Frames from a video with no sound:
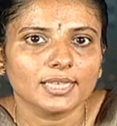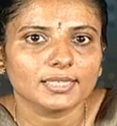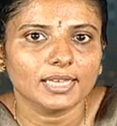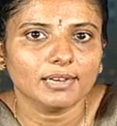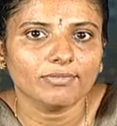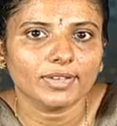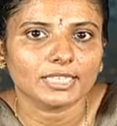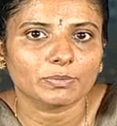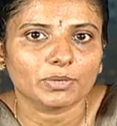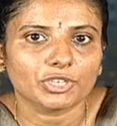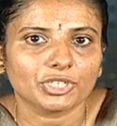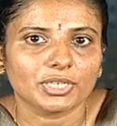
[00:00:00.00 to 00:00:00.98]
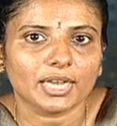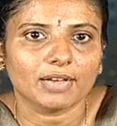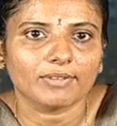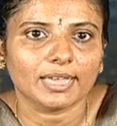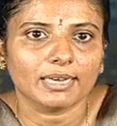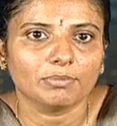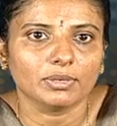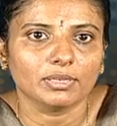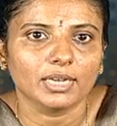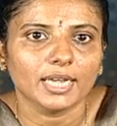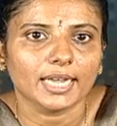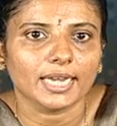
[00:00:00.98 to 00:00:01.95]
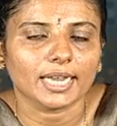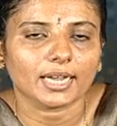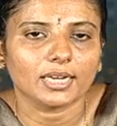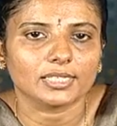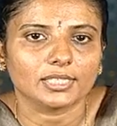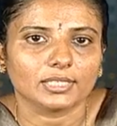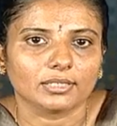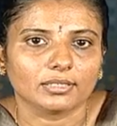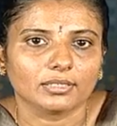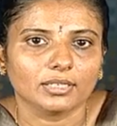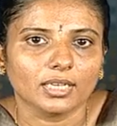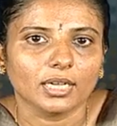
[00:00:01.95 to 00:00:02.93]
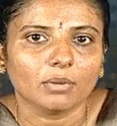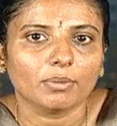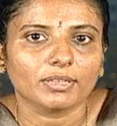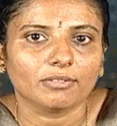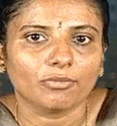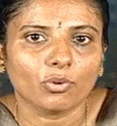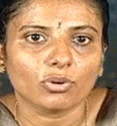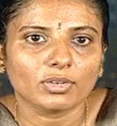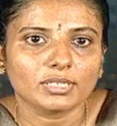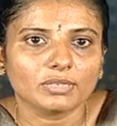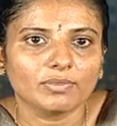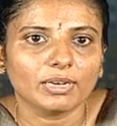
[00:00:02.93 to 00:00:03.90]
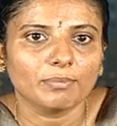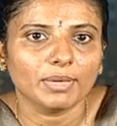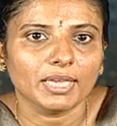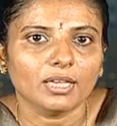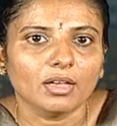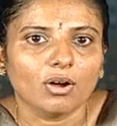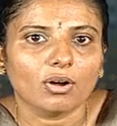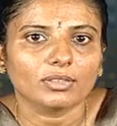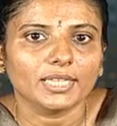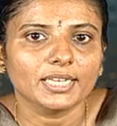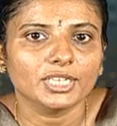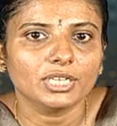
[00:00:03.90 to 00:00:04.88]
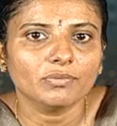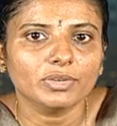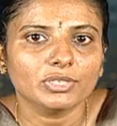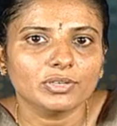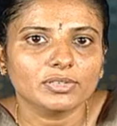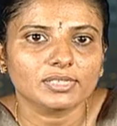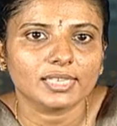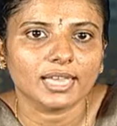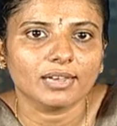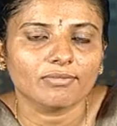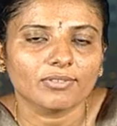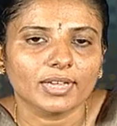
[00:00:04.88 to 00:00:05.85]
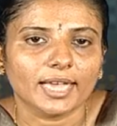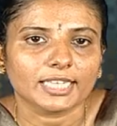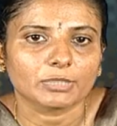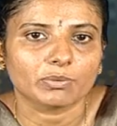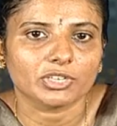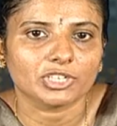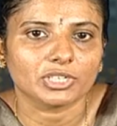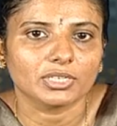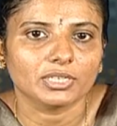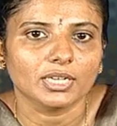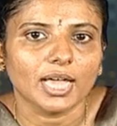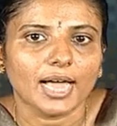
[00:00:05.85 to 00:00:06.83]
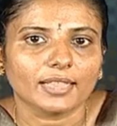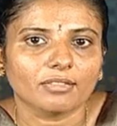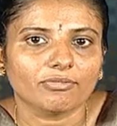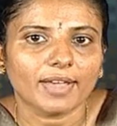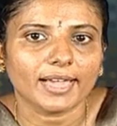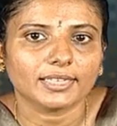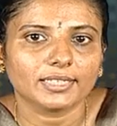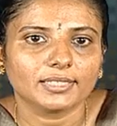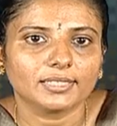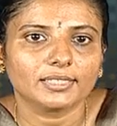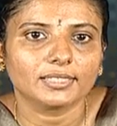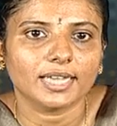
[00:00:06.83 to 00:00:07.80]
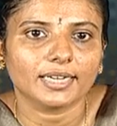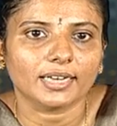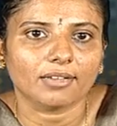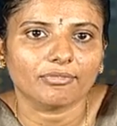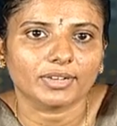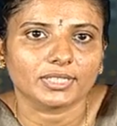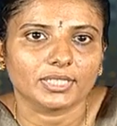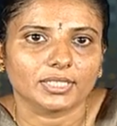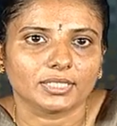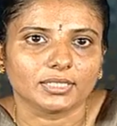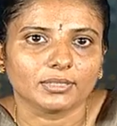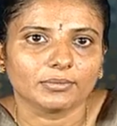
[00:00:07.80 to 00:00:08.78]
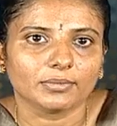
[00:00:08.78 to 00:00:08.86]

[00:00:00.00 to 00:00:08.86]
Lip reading: self-expression available in a culture, but the focus will be on the individual self-expression and the factors that affect it.